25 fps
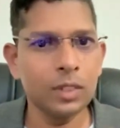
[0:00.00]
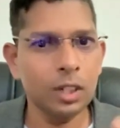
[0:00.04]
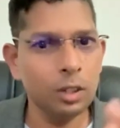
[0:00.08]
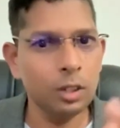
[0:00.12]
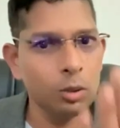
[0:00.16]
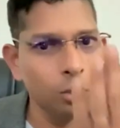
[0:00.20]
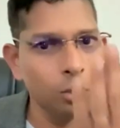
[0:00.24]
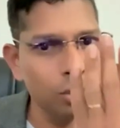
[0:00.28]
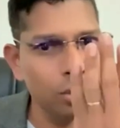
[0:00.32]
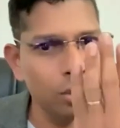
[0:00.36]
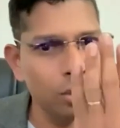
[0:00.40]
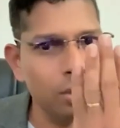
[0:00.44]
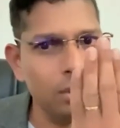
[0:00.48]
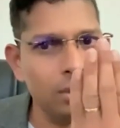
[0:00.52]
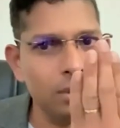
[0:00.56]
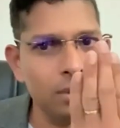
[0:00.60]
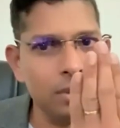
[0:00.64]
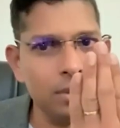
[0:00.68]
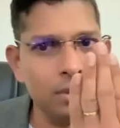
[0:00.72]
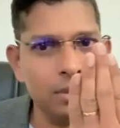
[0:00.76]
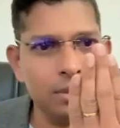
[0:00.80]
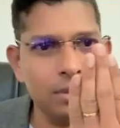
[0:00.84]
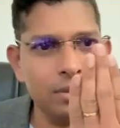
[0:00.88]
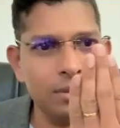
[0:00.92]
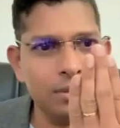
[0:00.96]

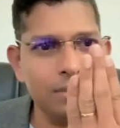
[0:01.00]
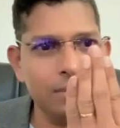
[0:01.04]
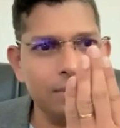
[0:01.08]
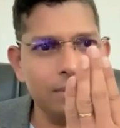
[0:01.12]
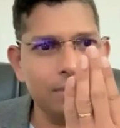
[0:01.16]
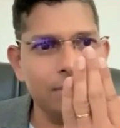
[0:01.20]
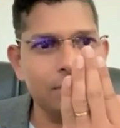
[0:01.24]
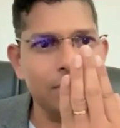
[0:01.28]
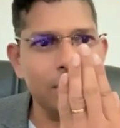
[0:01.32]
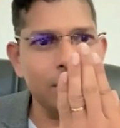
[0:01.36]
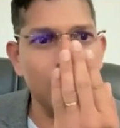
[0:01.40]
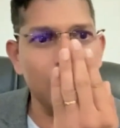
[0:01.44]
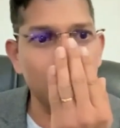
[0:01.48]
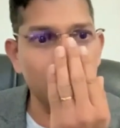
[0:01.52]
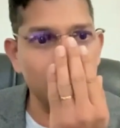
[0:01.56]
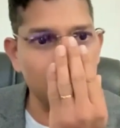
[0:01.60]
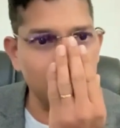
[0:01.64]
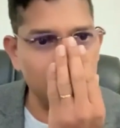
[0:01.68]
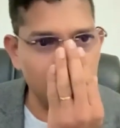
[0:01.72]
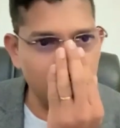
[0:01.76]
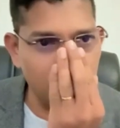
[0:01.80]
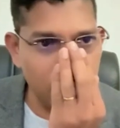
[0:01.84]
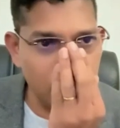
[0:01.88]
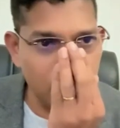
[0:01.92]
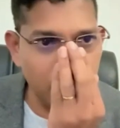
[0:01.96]
use
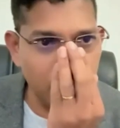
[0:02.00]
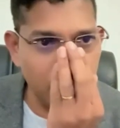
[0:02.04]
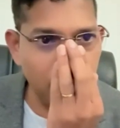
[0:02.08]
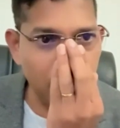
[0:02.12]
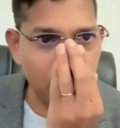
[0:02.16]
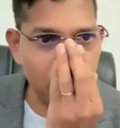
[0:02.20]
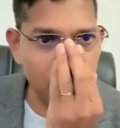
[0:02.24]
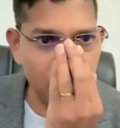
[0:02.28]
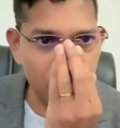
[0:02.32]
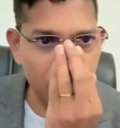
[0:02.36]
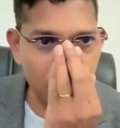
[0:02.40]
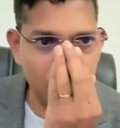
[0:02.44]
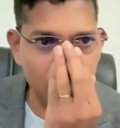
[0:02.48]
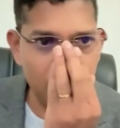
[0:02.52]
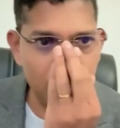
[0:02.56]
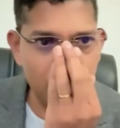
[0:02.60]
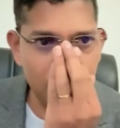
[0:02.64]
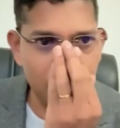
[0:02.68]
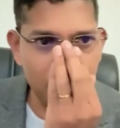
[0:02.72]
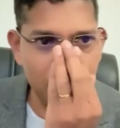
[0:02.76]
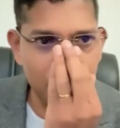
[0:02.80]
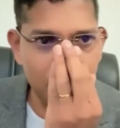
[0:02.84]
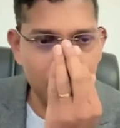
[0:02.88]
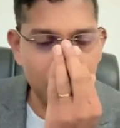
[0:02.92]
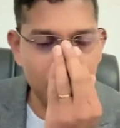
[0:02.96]
ourselves first
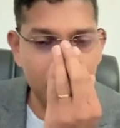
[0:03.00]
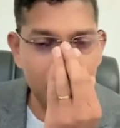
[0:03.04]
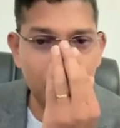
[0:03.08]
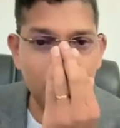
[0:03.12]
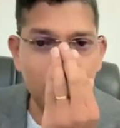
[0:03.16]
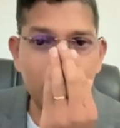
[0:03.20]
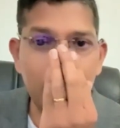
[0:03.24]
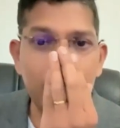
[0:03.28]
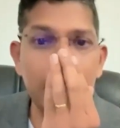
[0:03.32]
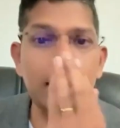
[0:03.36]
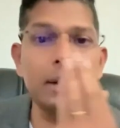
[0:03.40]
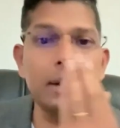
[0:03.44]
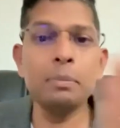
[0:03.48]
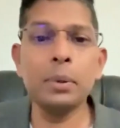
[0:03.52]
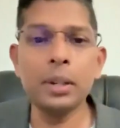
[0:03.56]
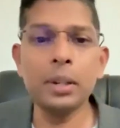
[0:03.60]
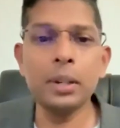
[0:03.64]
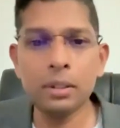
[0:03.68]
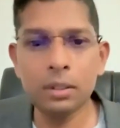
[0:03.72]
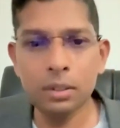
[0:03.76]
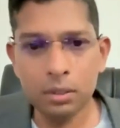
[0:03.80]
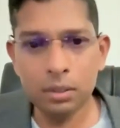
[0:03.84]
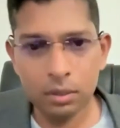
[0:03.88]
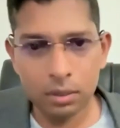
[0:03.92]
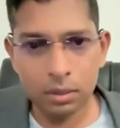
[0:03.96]
before
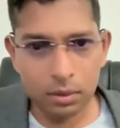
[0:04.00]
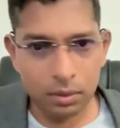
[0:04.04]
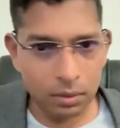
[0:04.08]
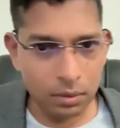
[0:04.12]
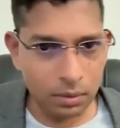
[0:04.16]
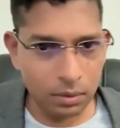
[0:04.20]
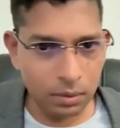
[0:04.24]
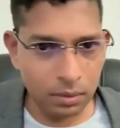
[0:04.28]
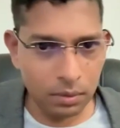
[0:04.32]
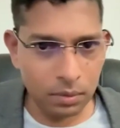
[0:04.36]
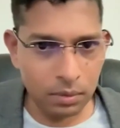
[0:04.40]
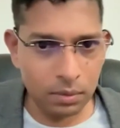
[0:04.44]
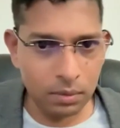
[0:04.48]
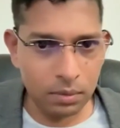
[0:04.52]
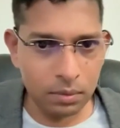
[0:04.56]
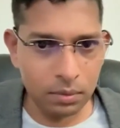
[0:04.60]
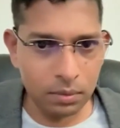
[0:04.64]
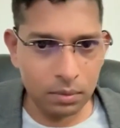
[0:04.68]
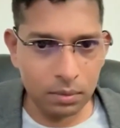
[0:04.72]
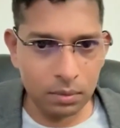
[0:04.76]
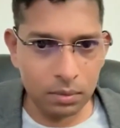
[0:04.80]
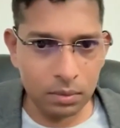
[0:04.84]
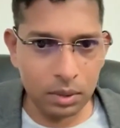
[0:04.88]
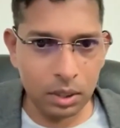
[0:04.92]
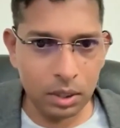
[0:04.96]
helping
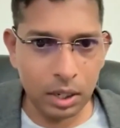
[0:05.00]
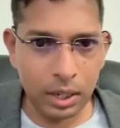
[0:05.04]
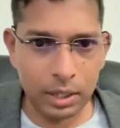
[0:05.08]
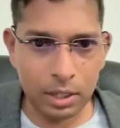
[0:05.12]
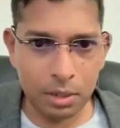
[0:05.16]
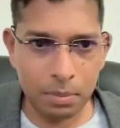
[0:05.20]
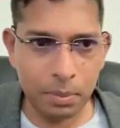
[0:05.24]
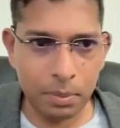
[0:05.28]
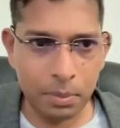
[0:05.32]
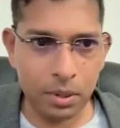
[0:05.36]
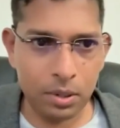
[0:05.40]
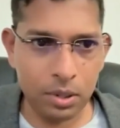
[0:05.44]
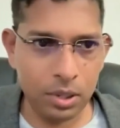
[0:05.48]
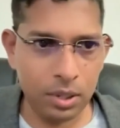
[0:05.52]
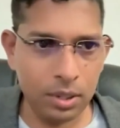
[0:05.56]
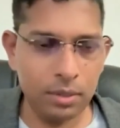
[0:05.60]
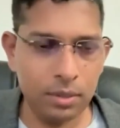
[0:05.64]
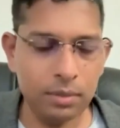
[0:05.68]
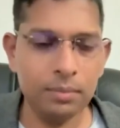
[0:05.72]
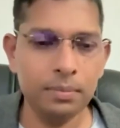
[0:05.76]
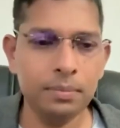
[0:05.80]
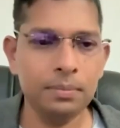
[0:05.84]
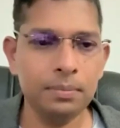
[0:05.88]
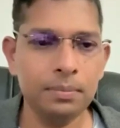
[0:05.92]
the next person,